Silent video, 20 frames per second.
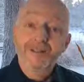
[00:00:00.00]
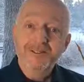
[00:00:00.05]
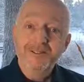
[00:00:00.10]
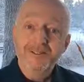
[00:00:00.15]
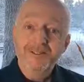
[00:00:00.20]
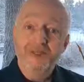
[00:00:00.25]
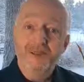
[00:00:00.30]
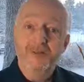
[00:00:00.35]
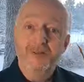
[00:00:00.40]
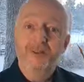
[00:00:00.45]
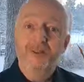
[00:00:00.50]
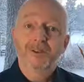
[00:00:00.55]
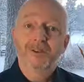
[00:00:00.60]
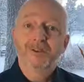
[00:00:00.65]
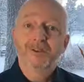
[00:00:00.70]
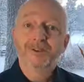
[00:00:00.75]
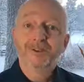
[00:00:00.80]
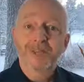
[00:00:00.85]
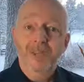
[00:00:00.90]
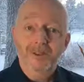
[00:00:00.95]
7
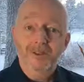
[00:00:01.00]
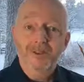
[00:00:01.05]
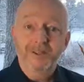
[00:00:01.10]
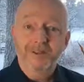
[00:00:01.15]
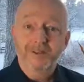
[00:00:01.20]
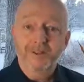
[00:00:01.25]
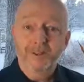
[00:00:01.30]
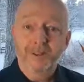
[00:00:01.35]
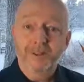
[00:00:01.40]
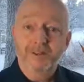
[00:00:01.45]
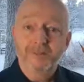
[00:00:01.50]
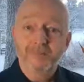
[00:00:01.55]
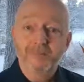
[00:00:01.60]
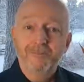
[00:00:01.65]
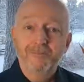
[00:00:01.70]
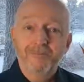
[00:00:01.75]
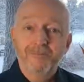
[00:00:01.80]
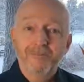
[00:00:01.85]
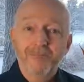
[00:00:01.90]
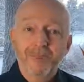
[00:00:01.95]
steps as well.
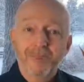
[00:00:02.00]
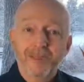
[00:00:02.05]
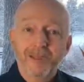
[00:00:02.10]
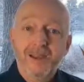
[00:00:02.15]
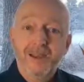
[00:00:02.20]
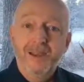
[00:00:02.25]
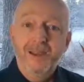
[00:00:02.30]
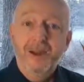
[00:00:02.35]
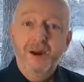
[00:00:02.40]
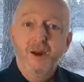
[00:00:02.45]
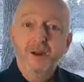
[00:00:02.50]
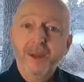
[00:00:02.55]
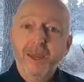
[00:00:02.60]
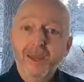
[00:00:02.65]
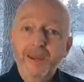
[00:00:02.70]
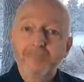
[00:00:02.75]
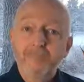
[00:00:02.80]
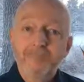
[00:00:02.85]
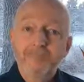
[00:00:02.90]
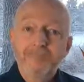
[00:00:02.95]

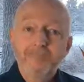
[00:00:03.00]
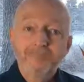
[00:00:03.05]
Okay.